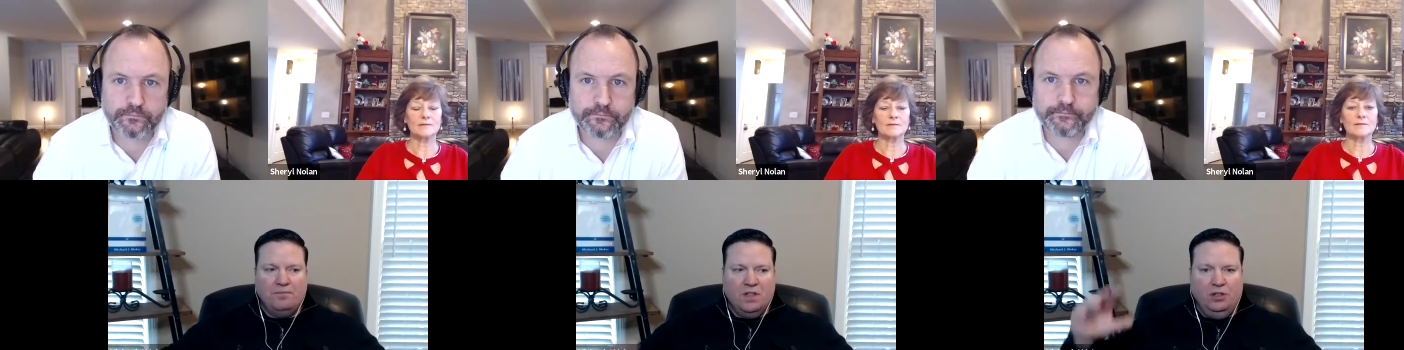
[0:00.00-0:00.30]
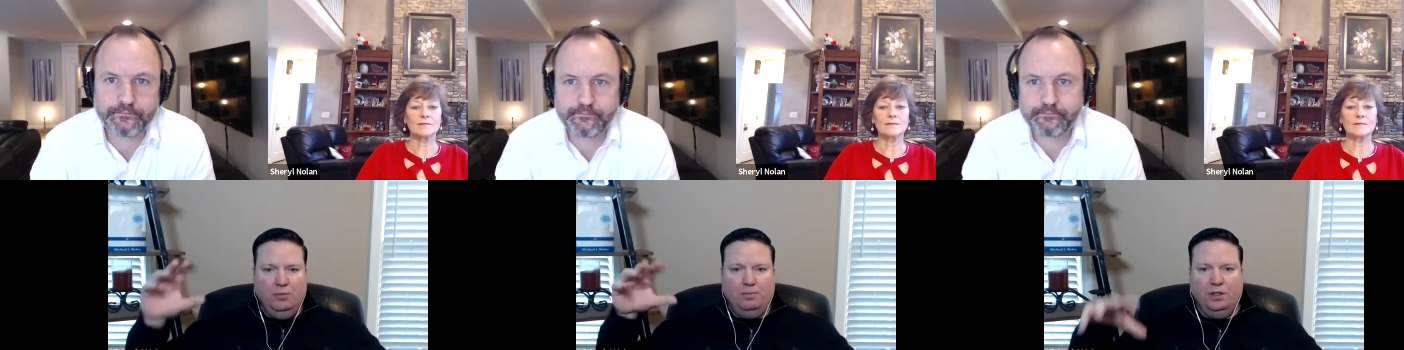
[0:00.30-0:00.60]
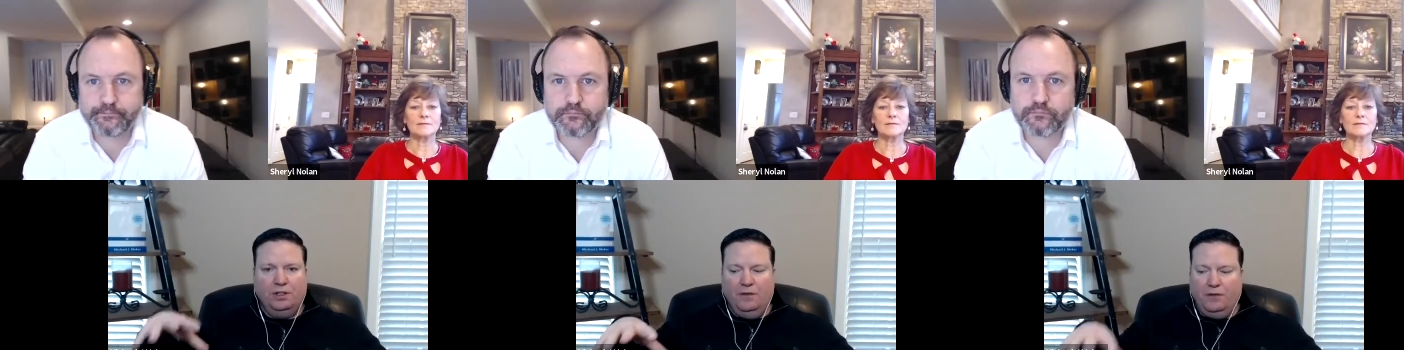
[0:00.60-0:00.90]
Speaker 1: you put
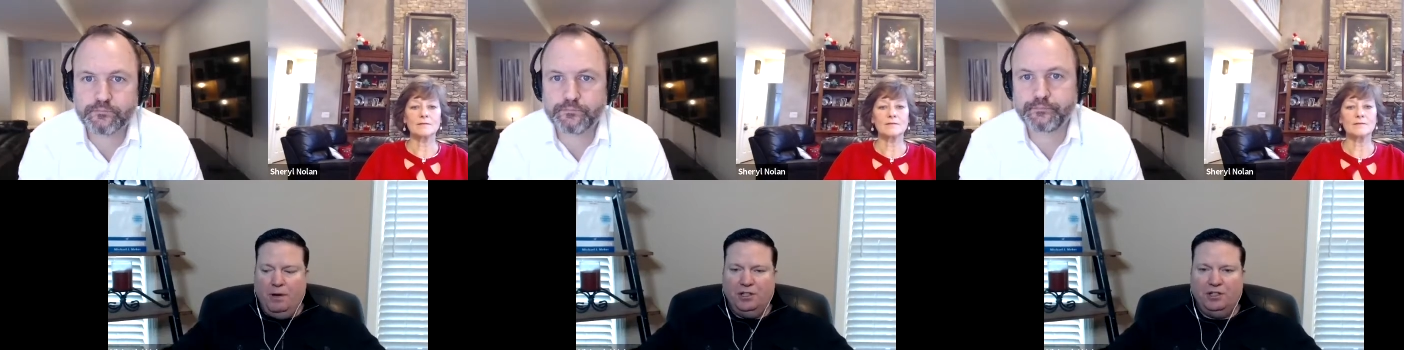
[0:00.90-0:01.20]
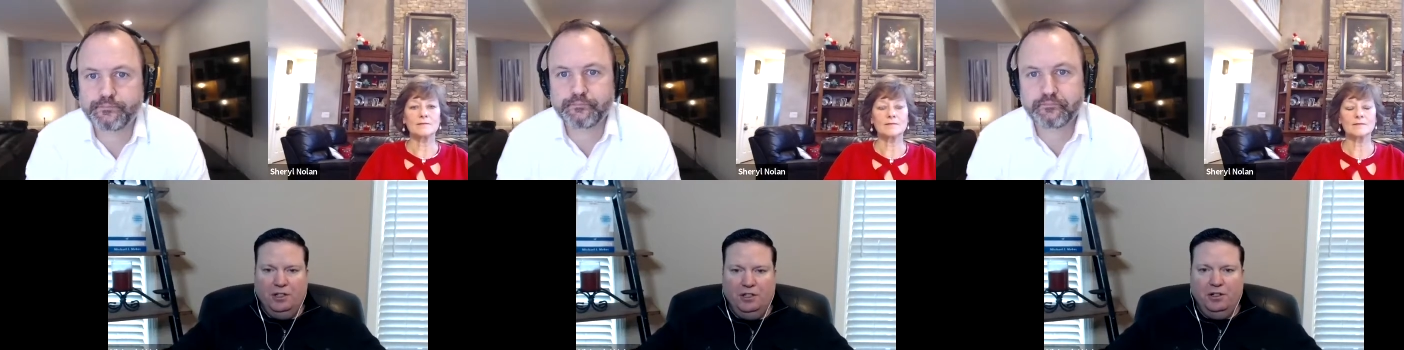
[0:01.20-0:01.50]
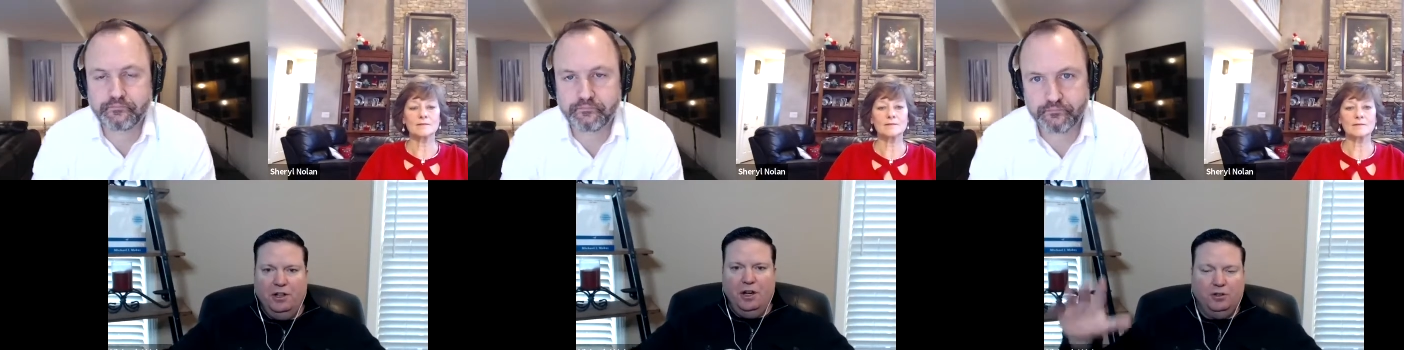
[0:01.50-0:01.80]
the information in your
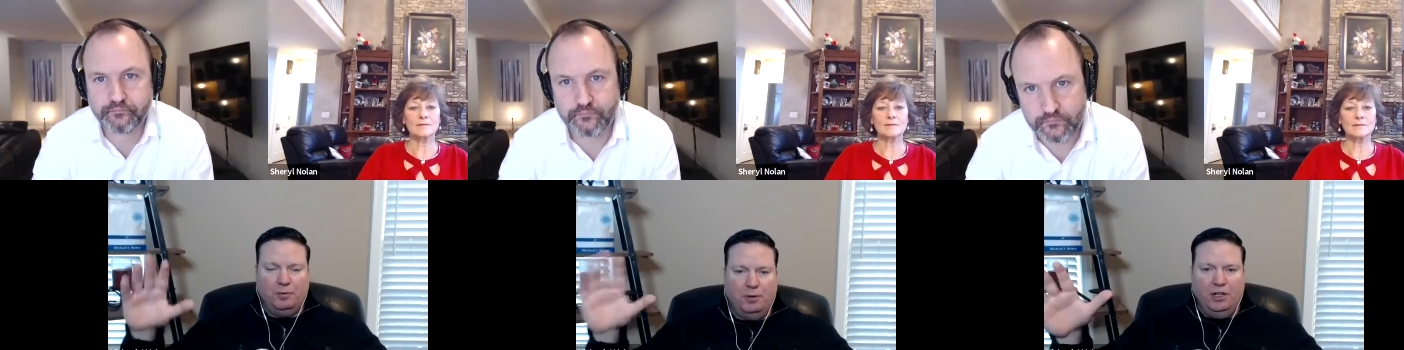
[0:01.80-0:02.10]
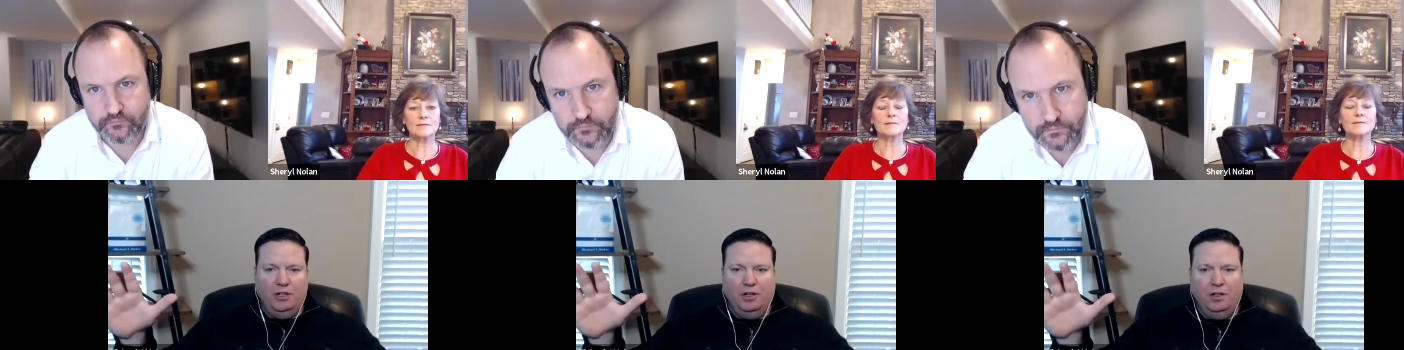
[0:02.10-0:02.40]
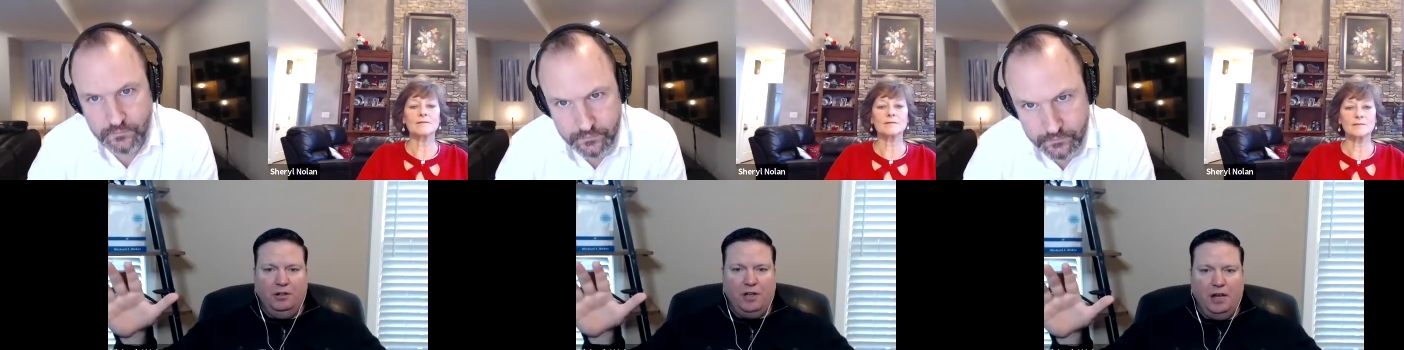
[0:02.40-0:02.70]
notes, put it in
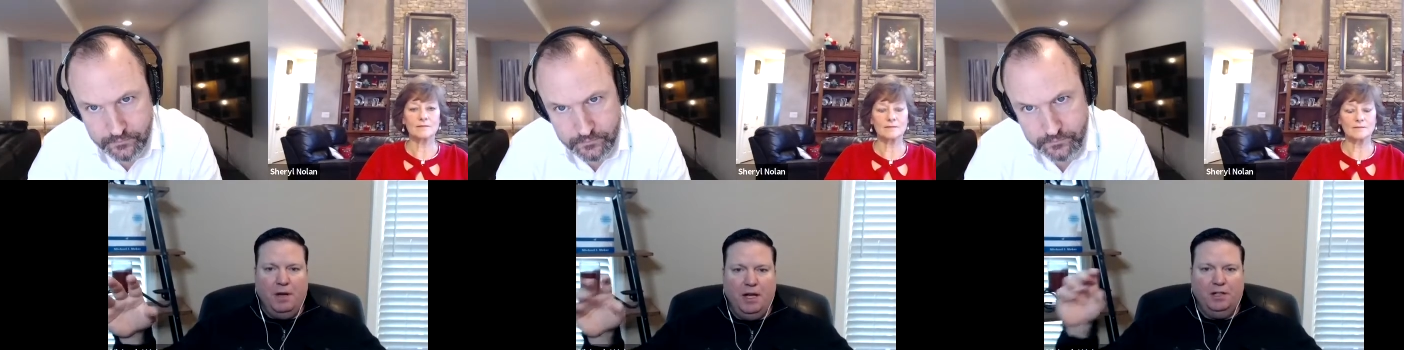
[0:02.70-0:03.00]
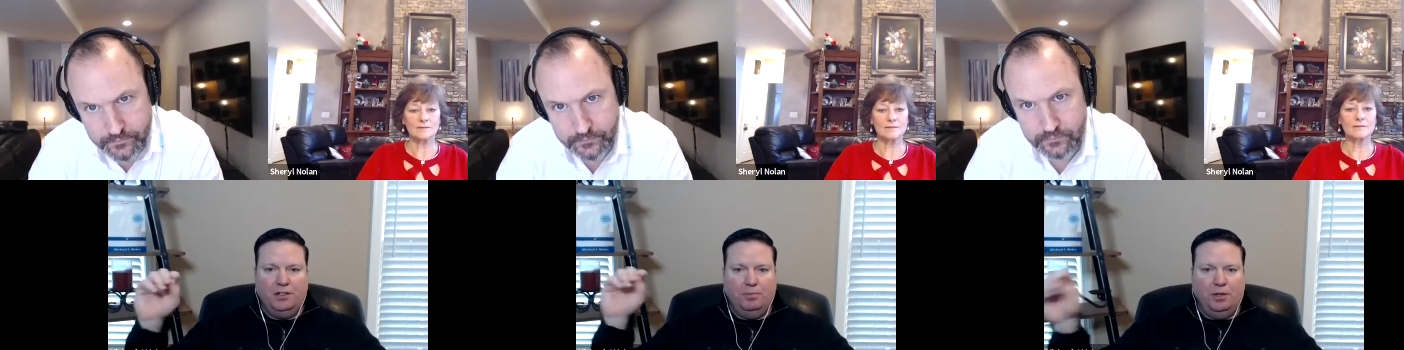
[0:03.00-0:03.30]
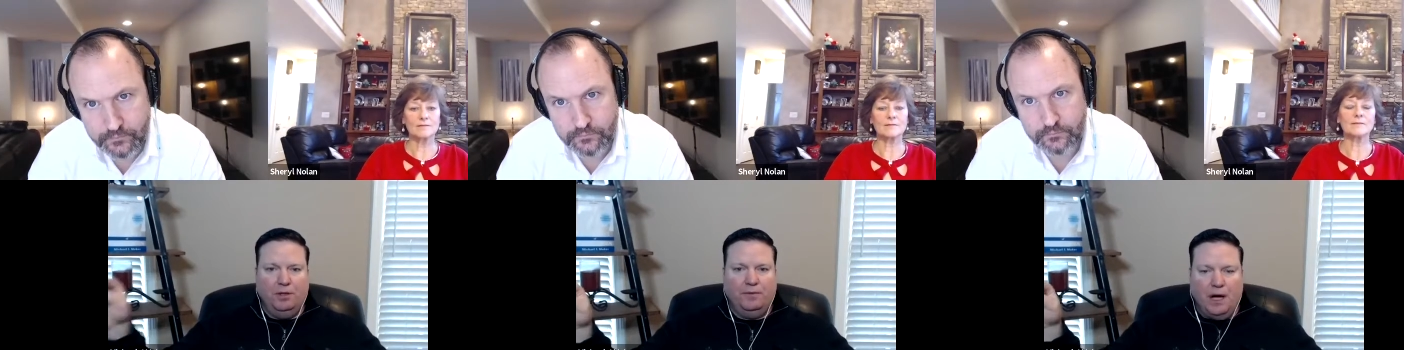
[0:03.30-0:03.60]
your database, you put
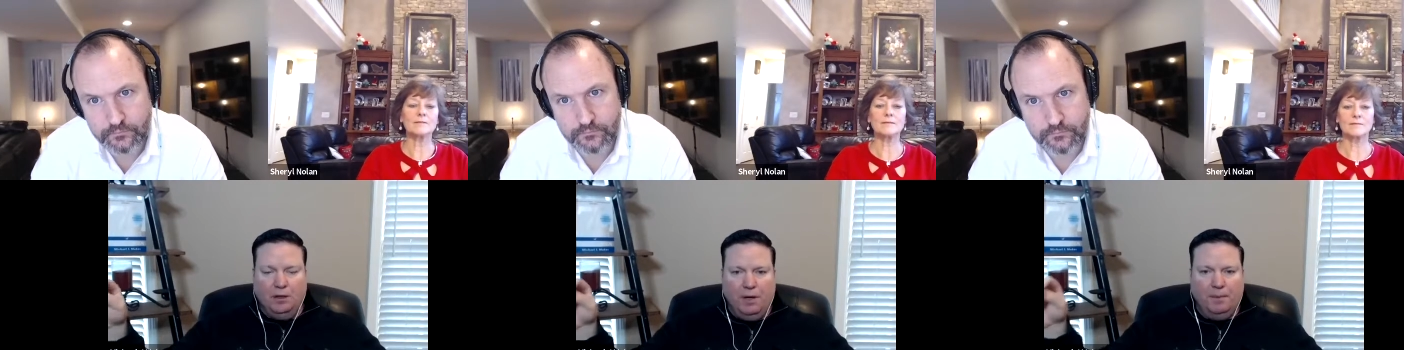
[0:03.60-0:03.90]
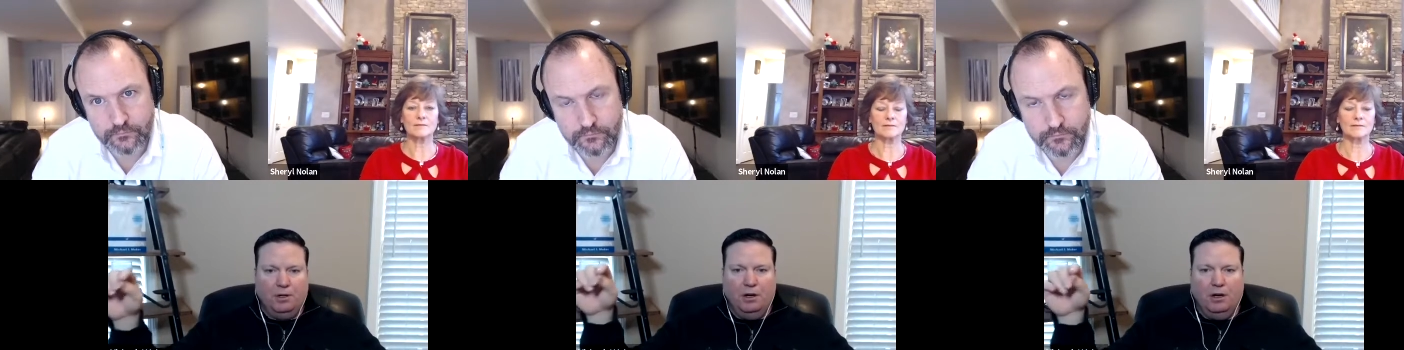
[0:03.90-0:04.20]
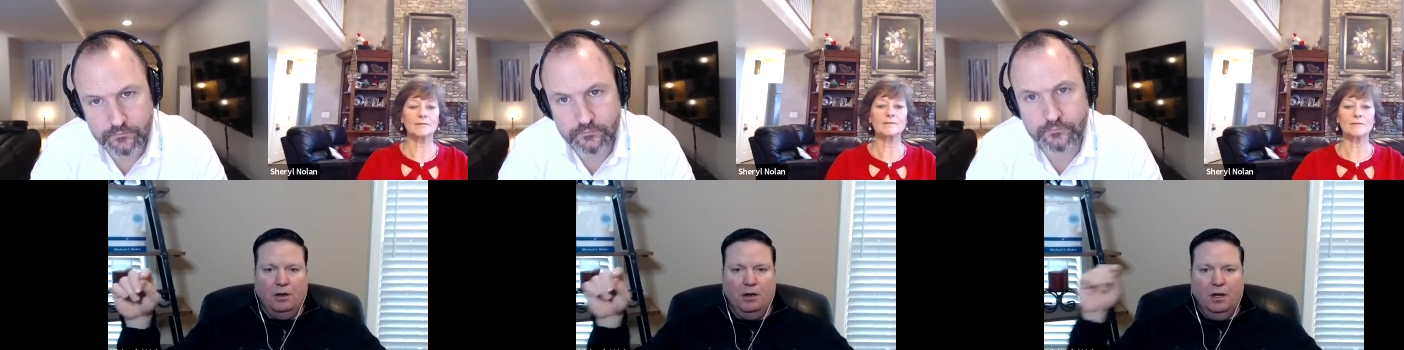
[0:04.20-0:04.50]
your follow up
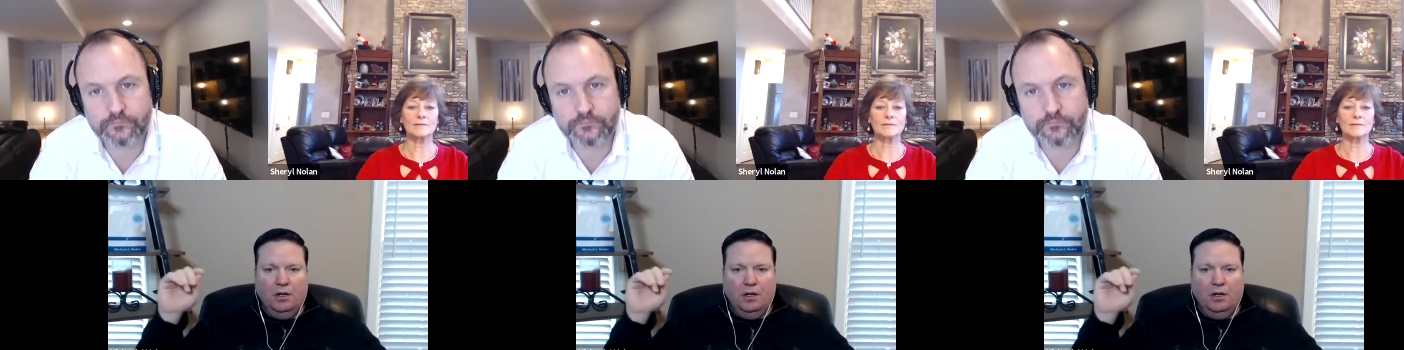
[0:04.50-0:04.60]
call,